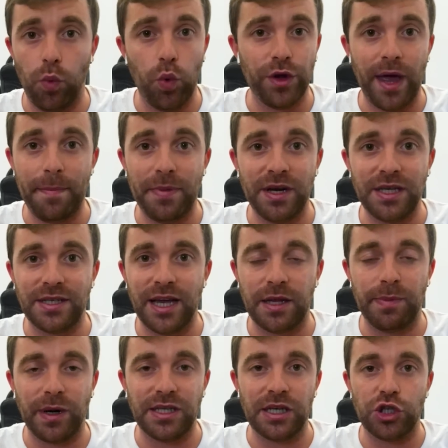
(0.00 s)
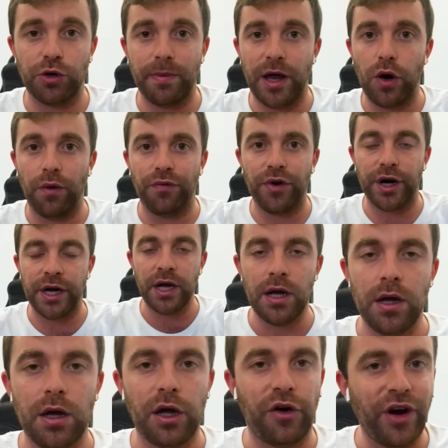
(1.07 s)
What happened is that Paris Saint-Germain offered
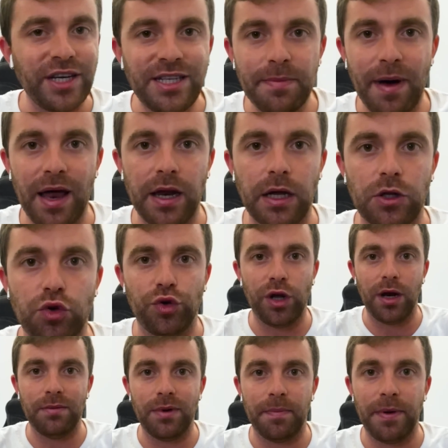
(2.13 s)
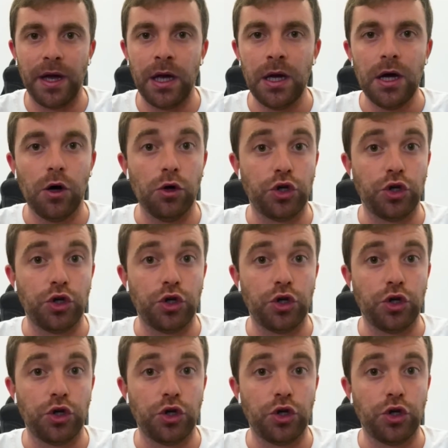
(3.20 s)
crazy money to Kylian Mbappé,